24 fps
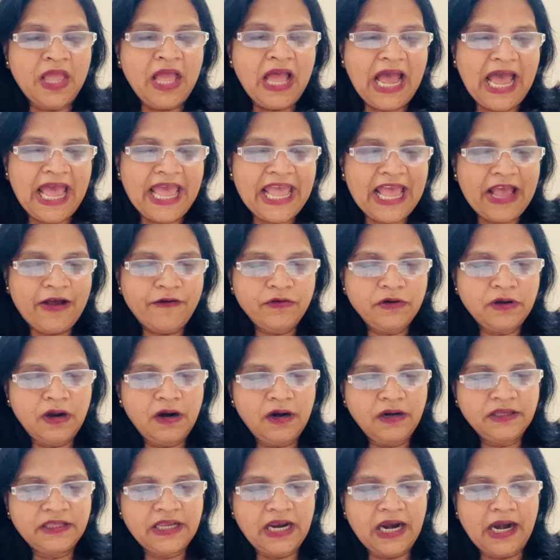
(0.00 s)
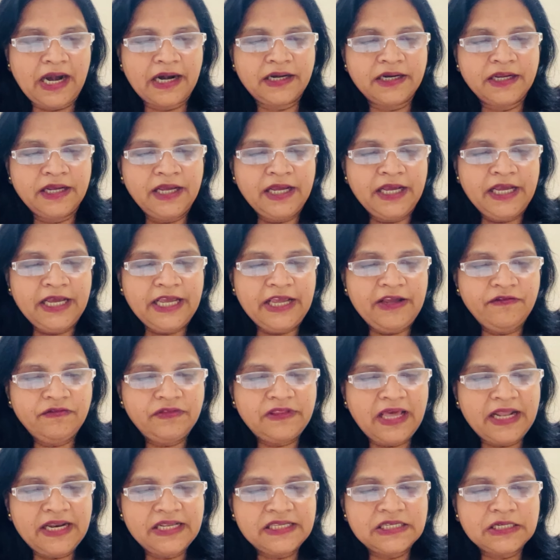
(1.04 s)
I have heard that if
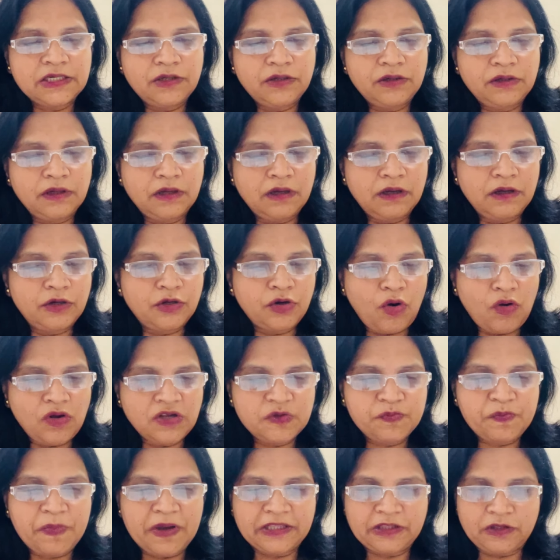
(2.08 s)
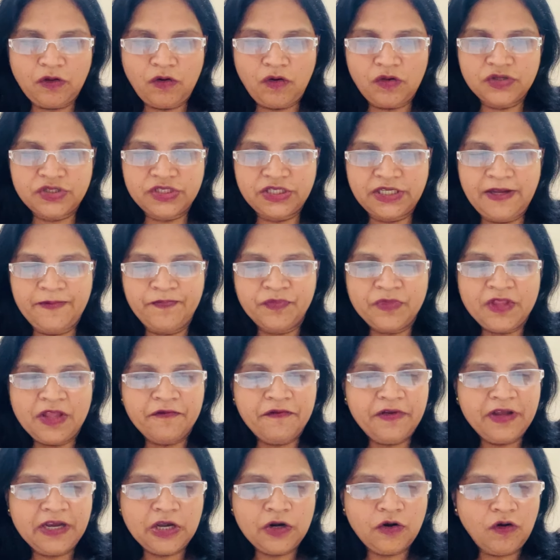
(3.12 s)
there is a gross pathology,
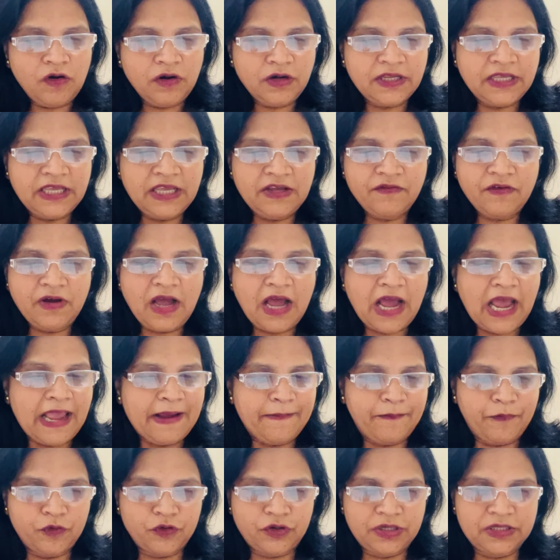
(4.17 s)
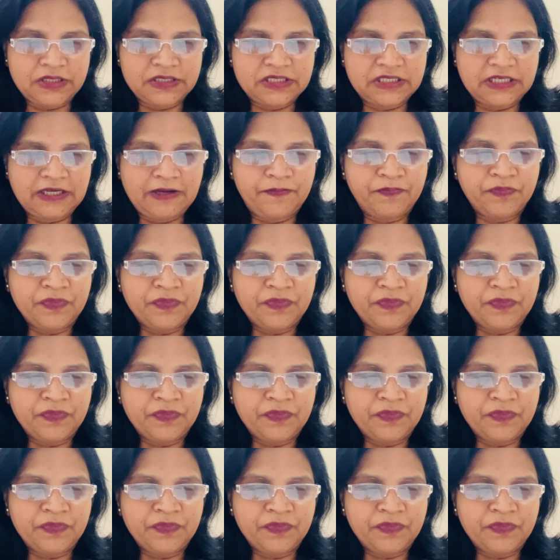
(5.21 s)
we cannot give a high potency.